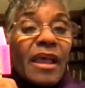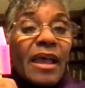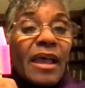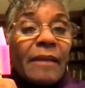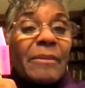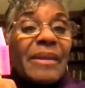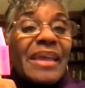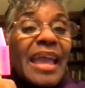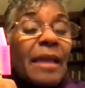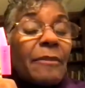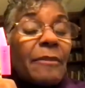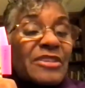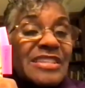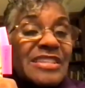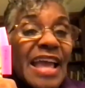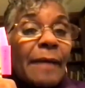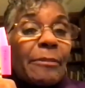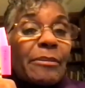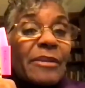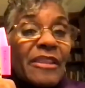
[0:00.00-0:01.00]
became the
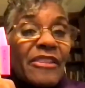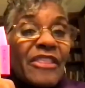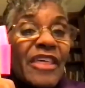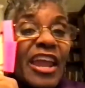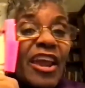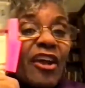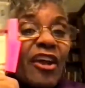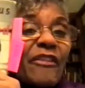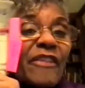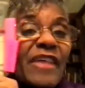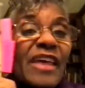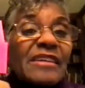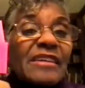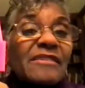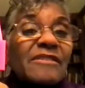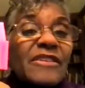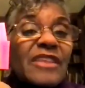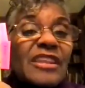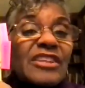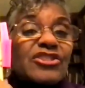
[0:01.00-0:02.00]
chaplain there, and
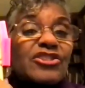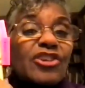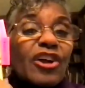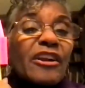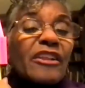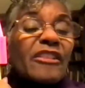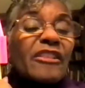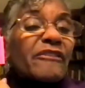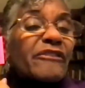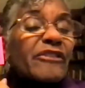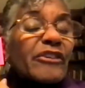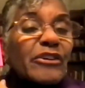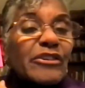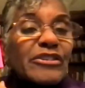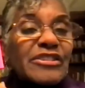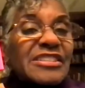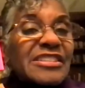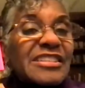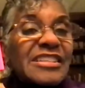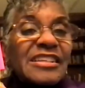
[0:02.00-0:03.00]
then started the
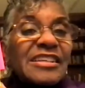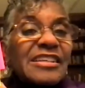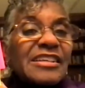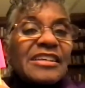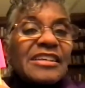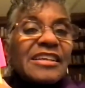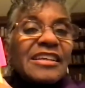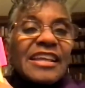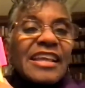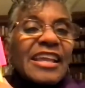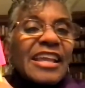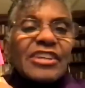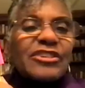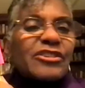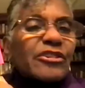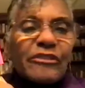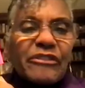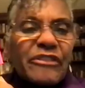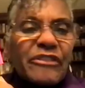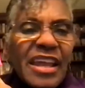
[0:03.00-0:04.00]
first
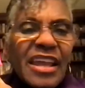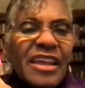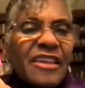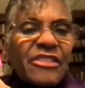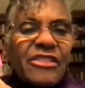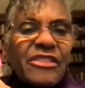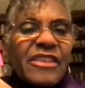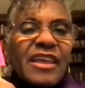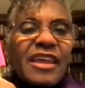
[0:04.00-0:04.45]
interfaith,